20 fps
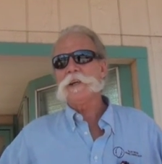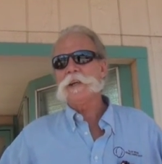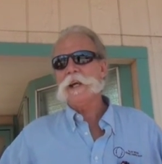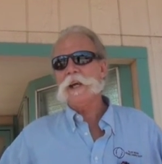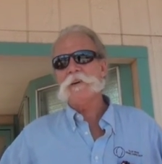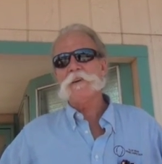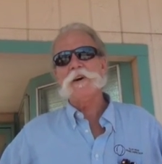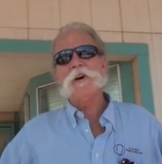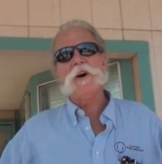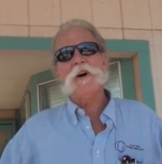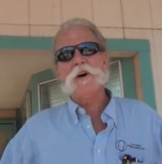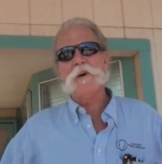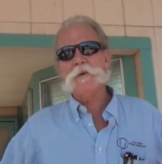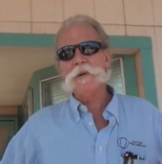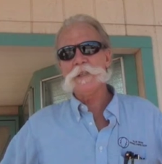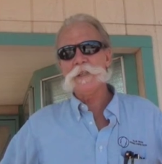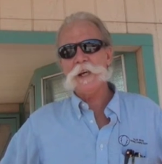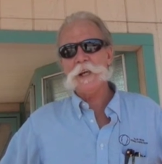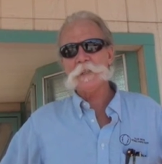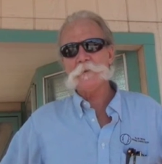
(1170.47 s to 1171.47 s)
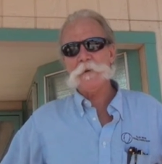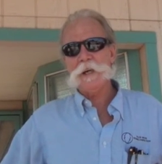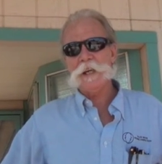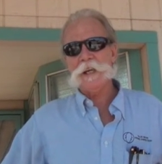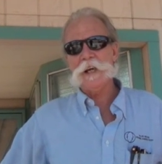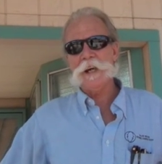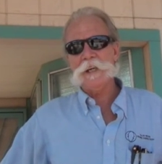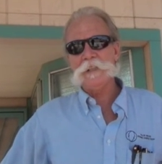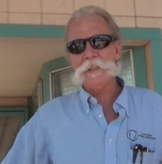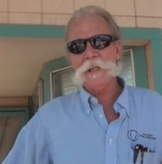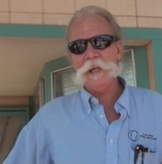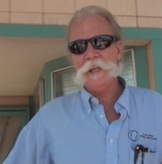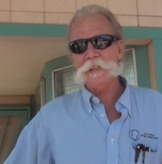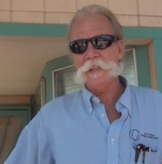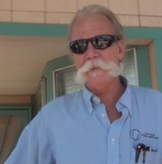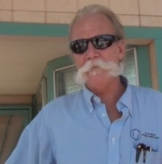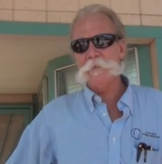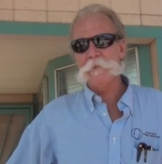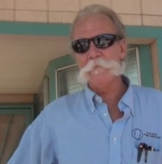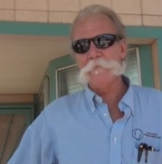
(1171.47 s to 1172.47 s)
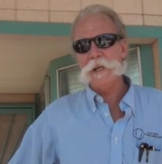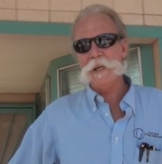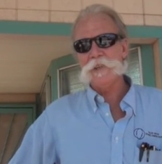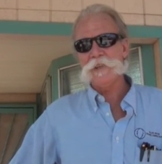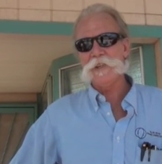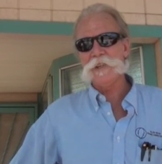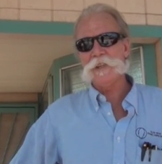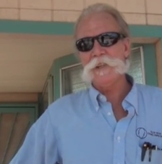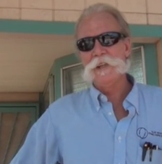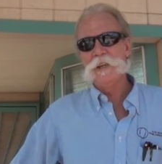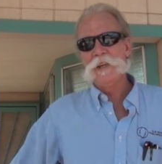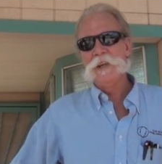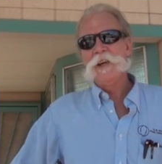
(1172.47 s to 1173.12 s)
Kara always has my contact information.